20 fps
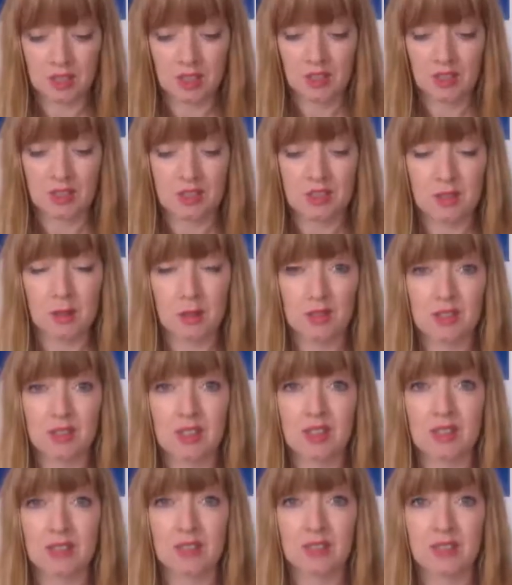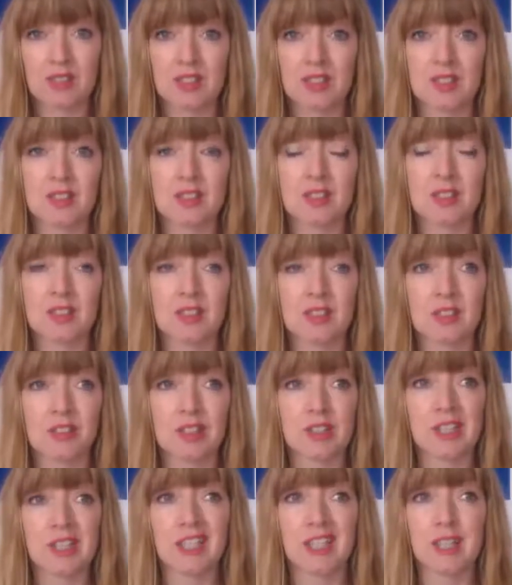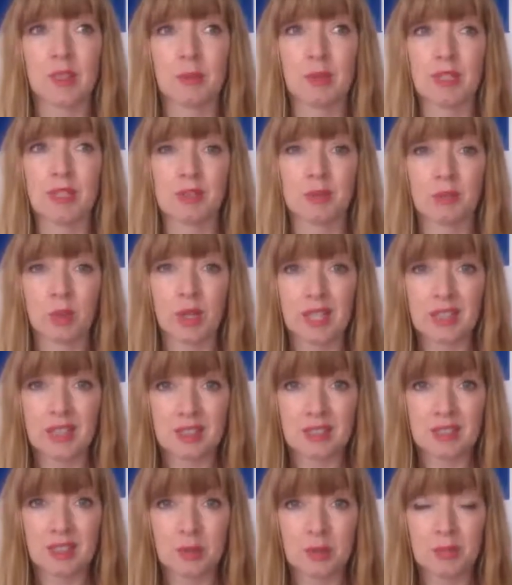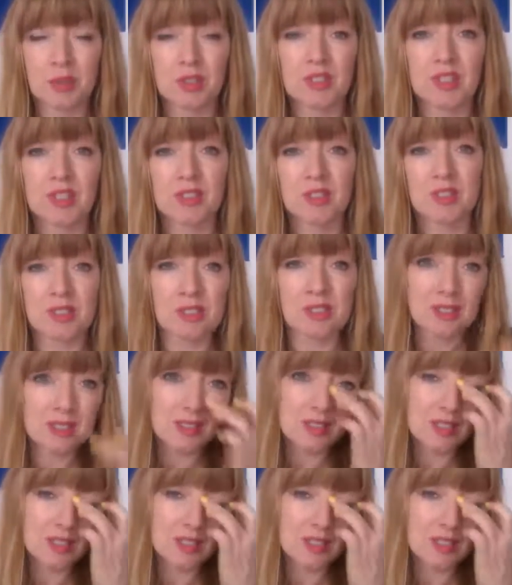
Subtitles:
So I was kind of considering the amount of waste that produces